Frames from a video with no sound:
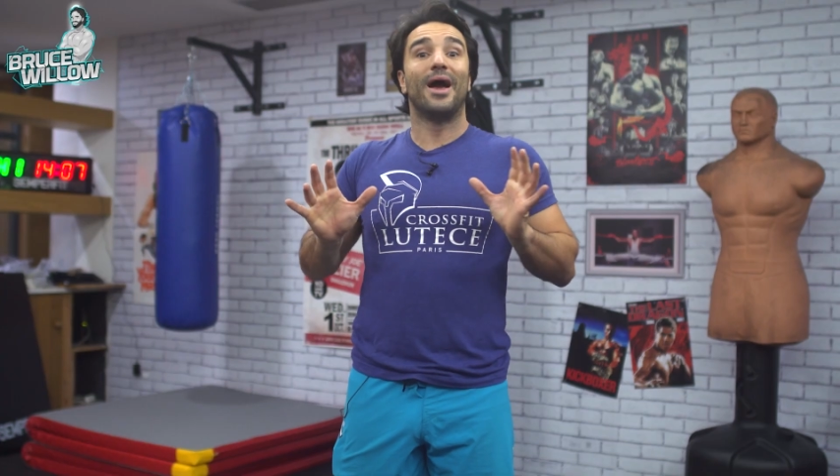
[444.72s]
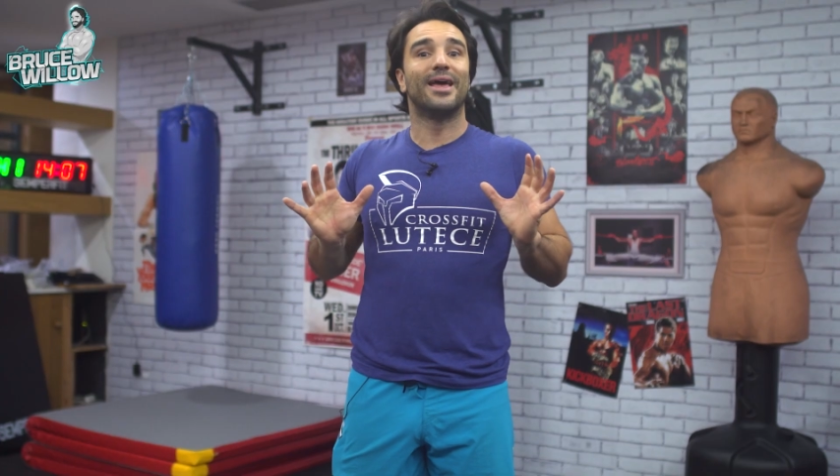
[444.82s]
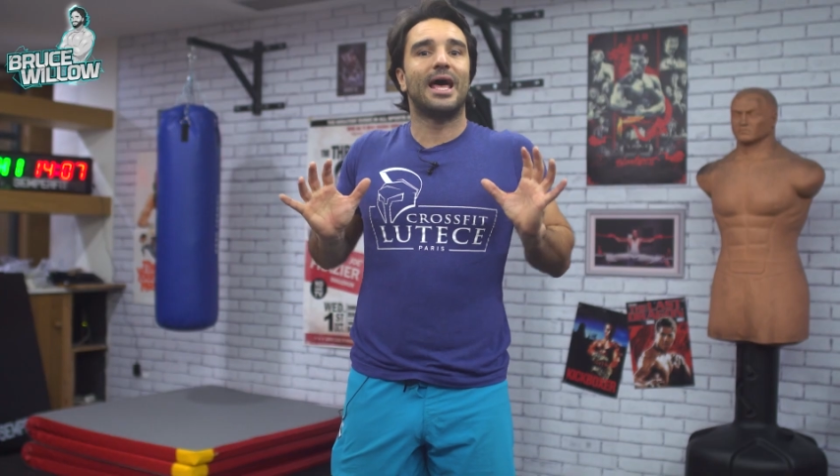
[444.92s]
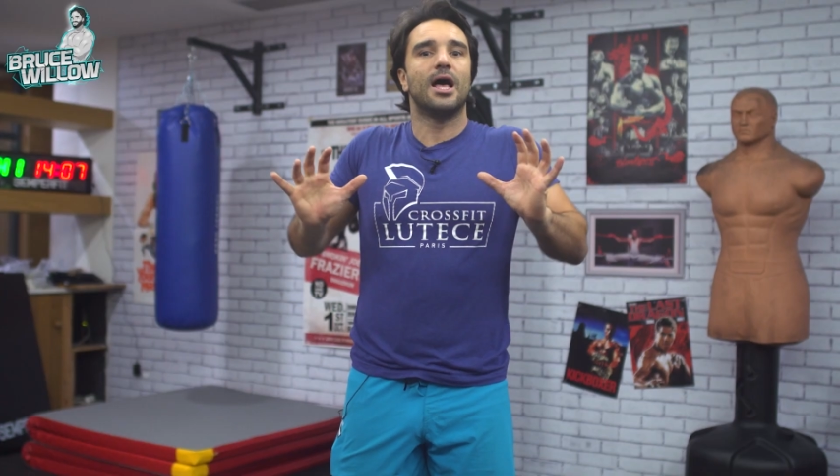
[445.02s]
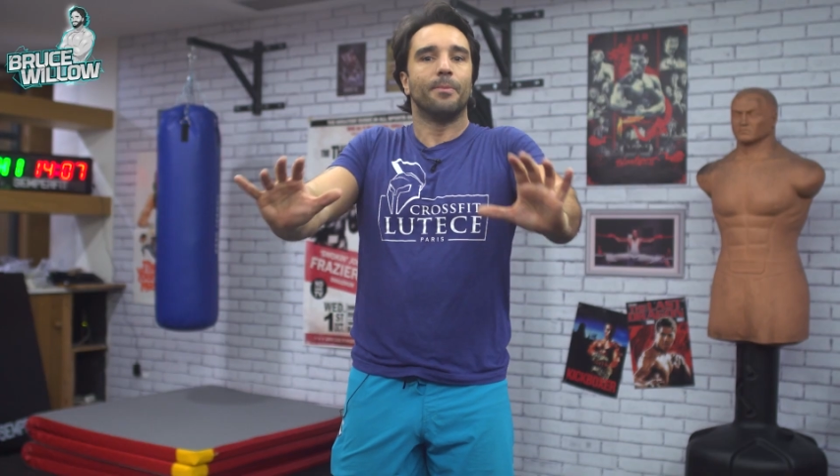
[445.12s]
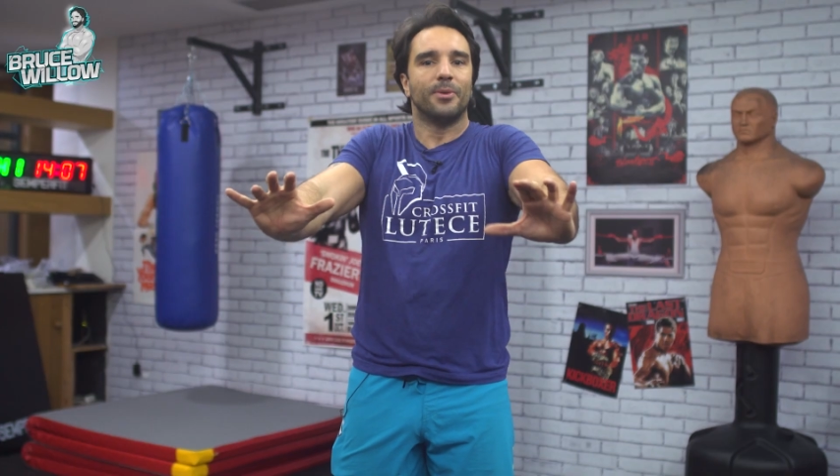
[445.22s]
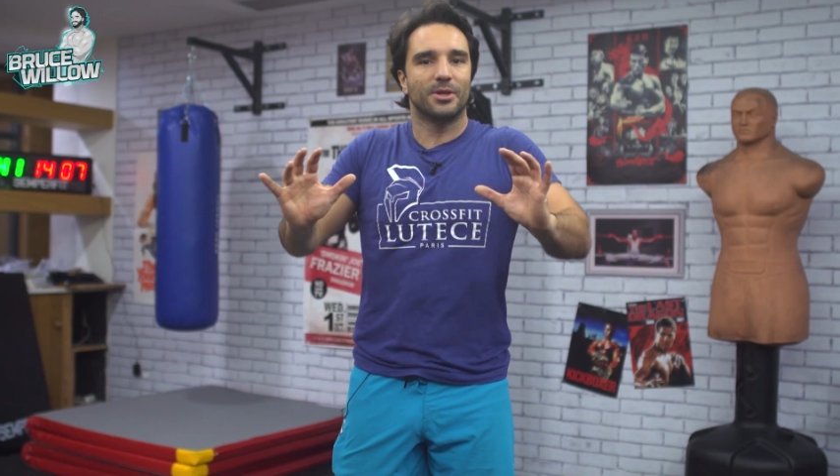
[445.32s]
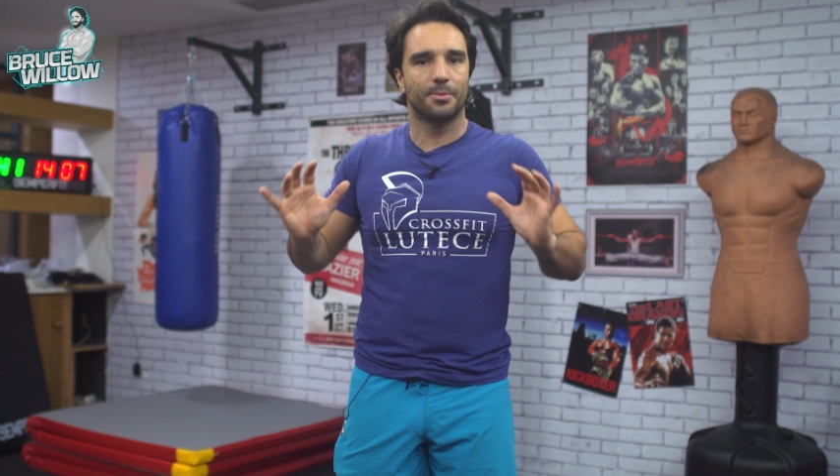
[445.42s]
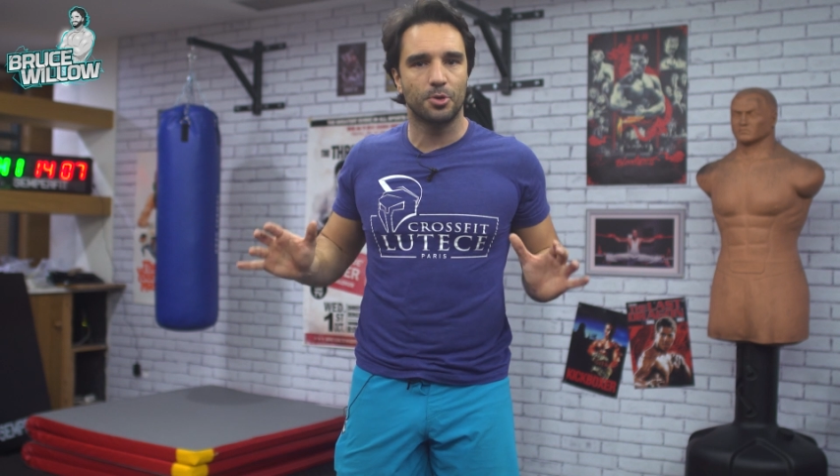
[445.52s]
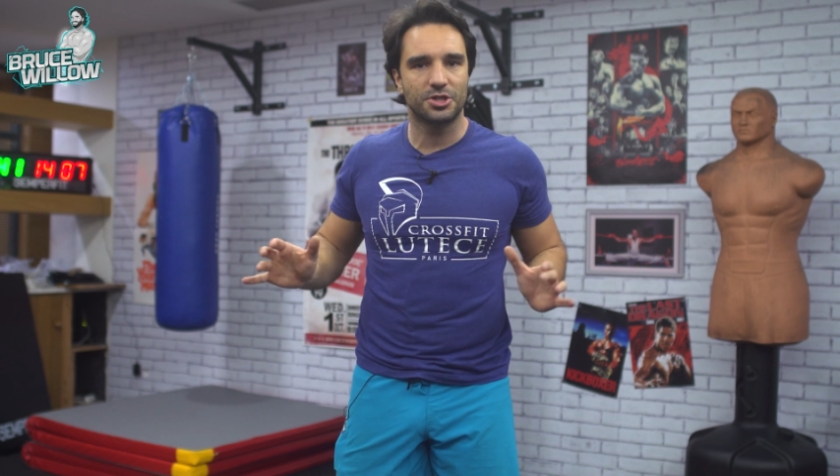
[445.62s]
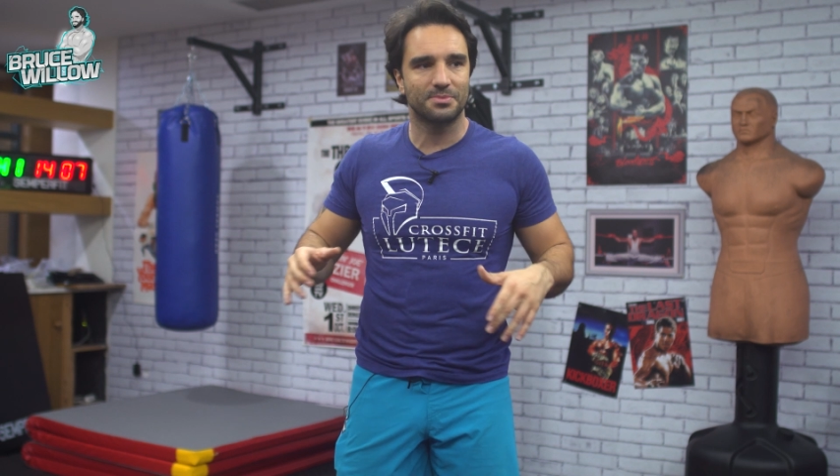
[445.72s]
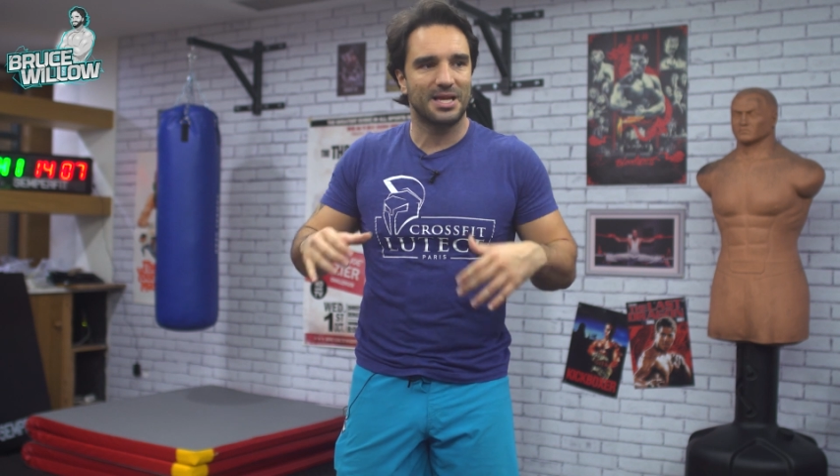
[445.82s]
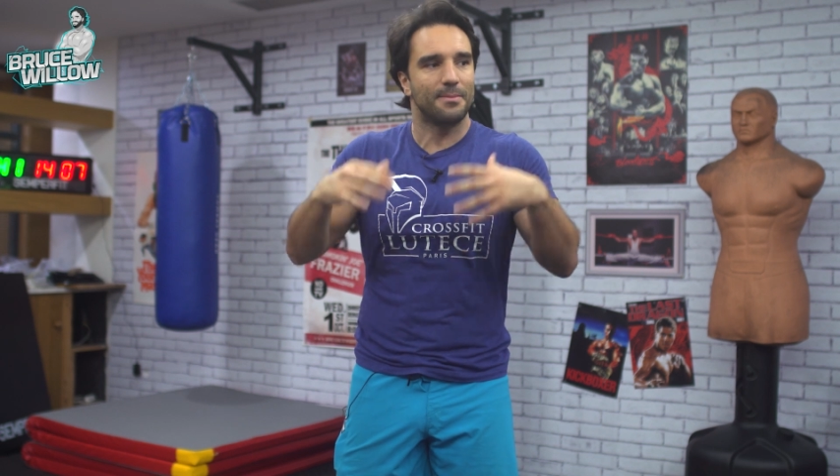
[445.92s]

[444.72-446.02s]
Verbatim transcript: way it helped you with the push-ups.